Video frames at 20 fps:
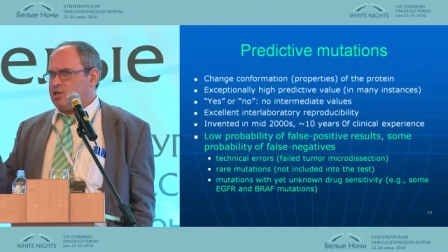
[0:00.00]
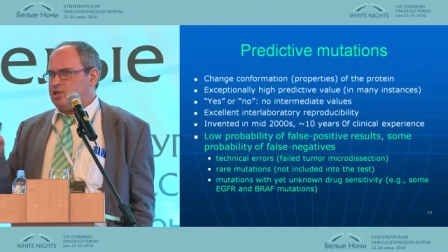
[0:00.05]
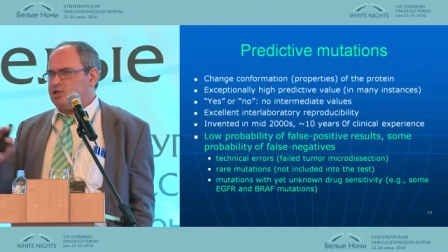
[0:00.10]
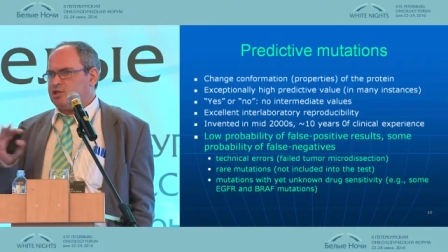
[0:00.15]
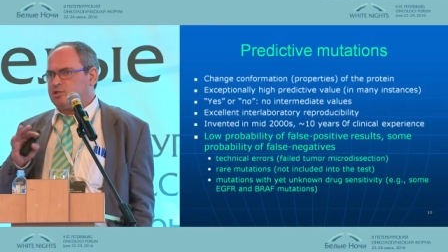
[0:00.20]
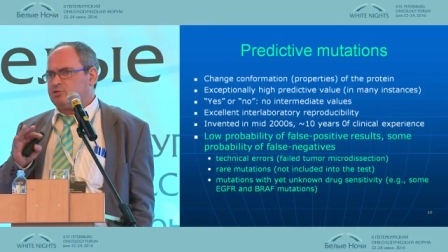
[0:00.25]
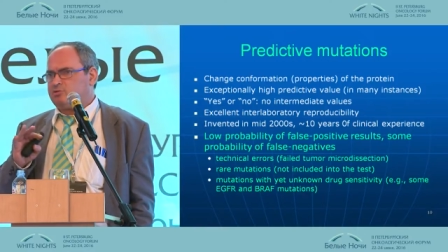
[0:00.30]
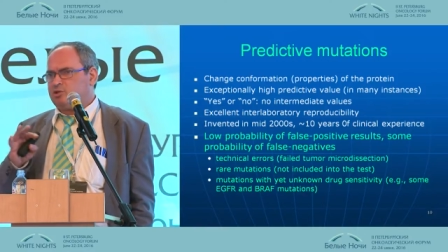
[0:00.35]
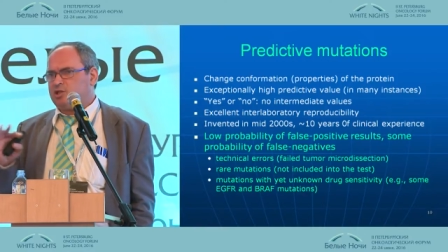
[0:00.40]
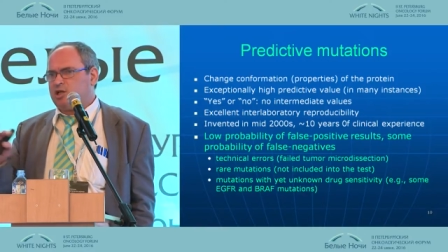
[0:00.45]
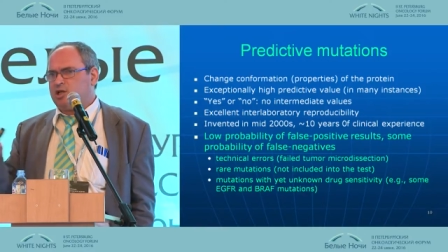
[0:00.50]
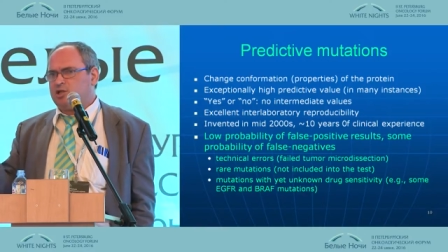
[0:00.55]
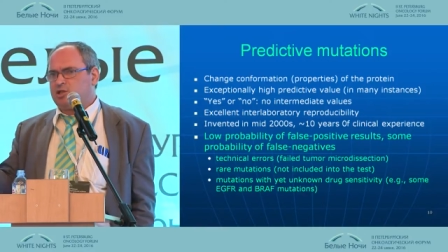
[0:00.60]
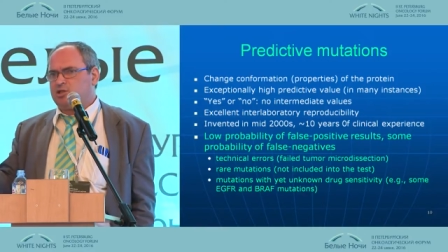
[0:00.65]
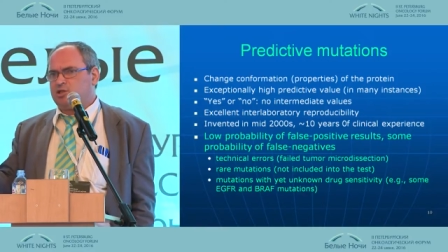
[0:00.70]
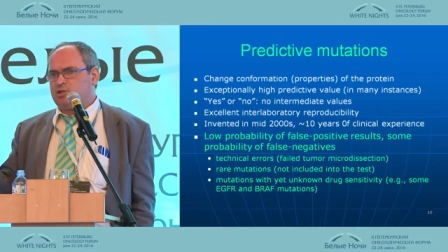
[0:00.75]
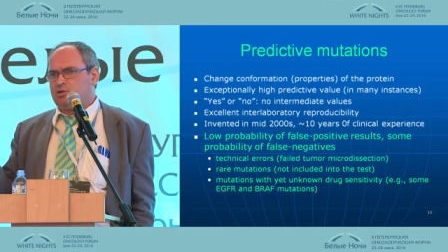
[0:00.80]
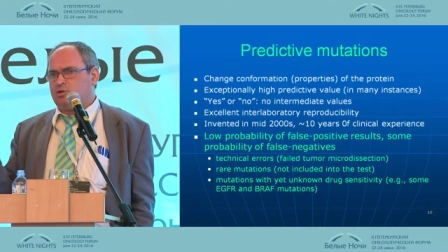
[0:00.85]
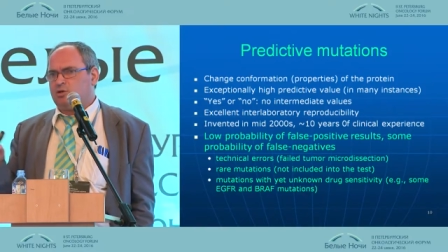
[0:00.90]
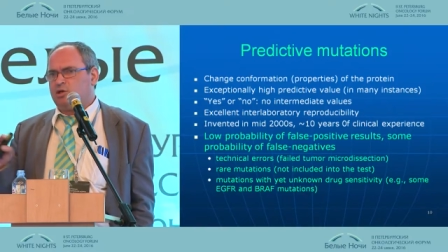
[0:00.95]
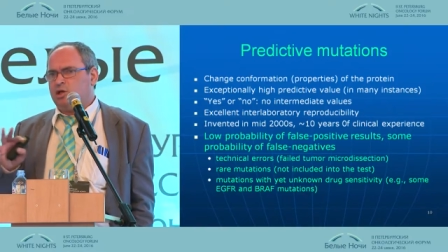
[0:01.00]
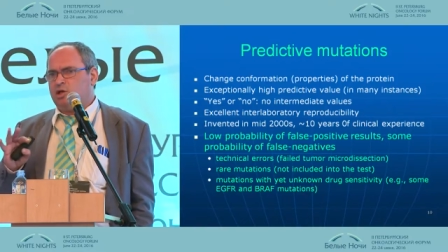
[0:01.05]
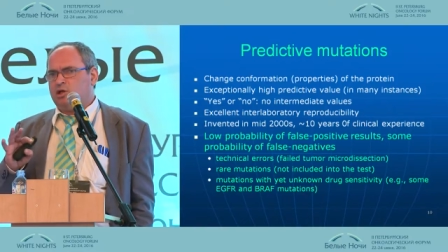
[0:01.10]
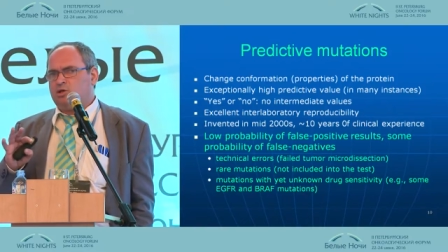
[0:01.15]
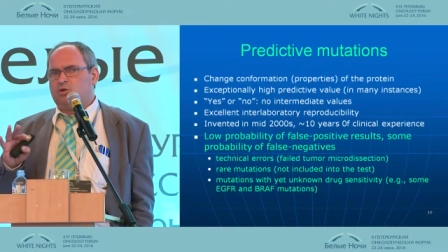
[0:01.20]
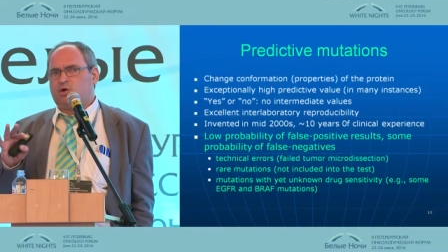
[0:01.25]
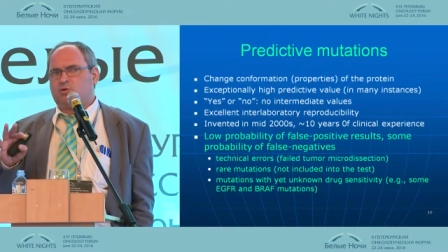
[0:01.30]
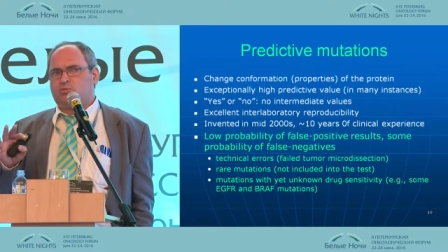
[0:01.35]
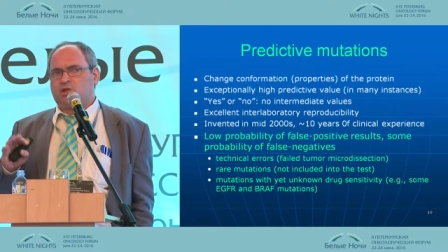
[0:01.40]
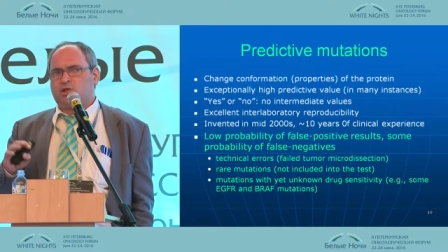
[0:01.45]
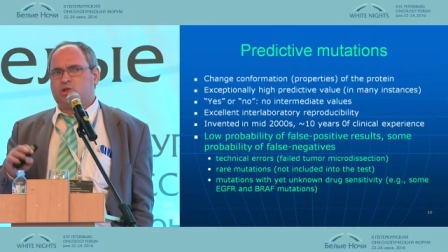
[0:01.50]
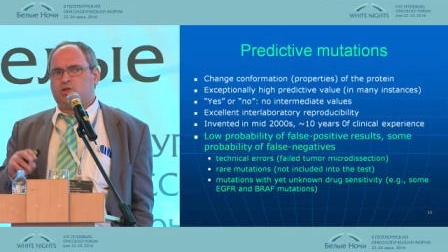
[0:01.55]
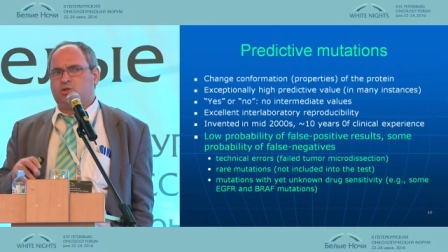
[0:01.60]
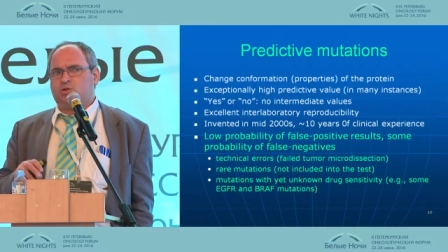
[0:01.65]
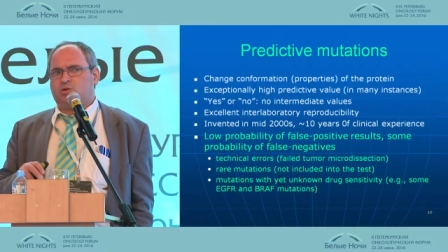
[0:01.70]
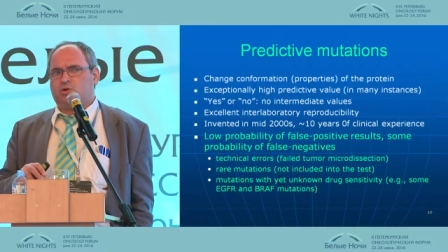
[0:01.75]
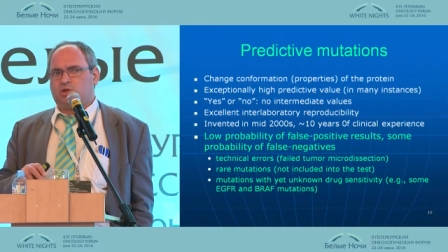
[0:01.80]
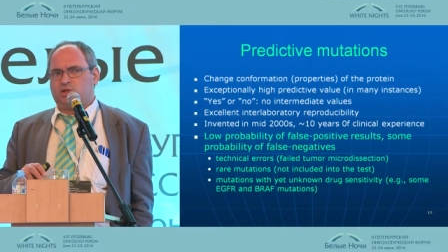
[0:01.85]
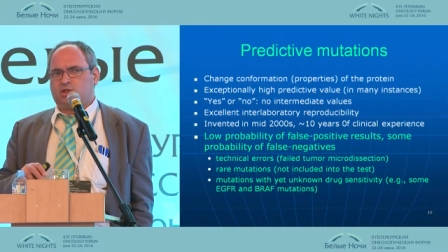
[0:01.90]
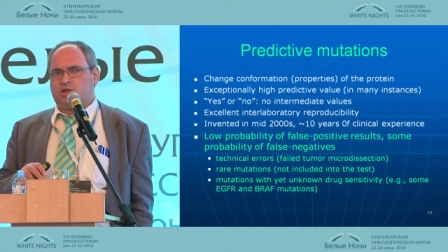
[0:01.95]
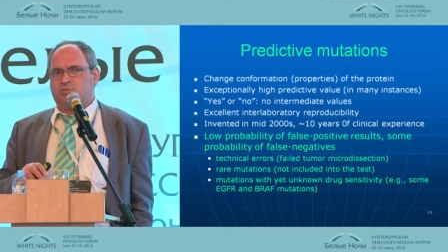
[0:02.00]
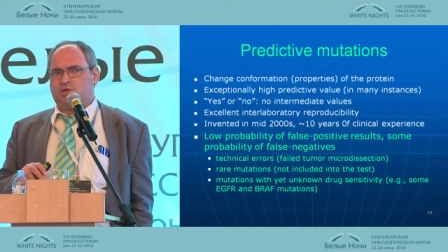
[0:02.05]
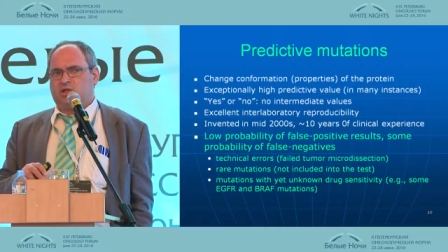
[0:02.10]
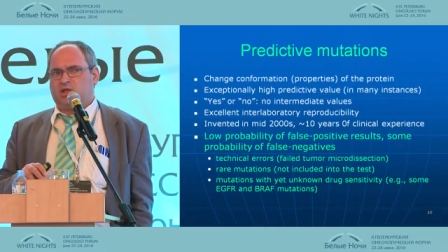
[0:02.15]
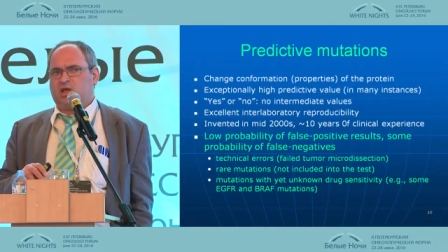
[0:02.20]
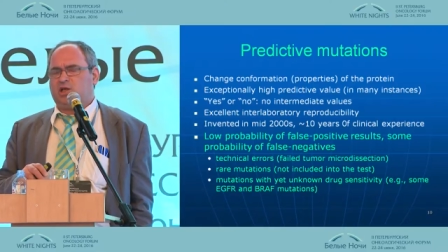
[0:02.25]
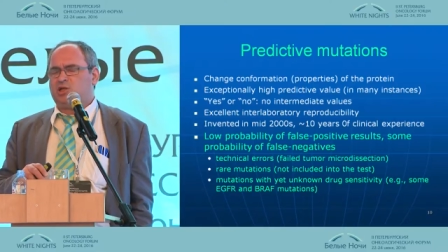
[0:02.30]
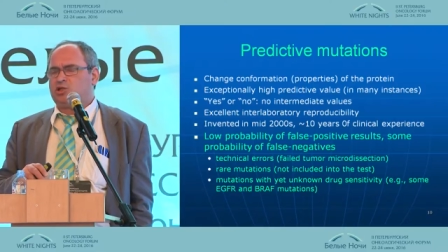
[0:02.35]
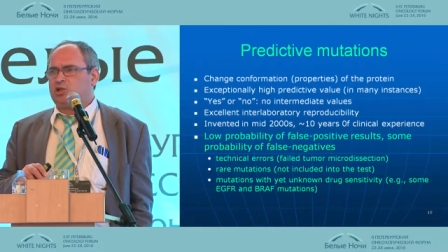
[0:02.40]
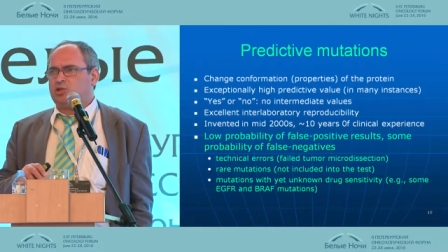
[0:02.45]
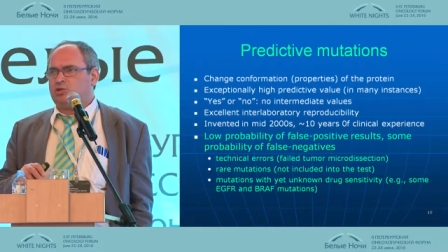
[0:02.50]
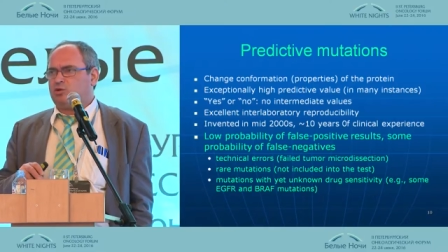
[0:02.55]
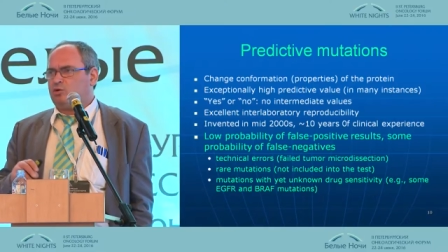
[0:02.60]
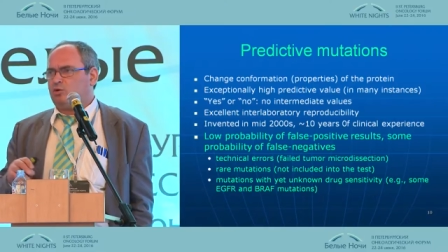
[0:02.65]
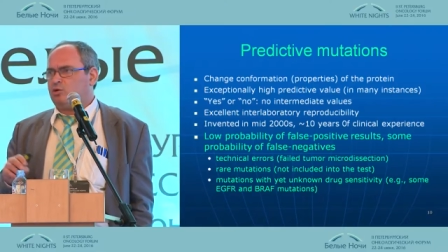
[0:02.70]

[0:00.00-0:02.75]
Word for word: This is related to, normally to contamination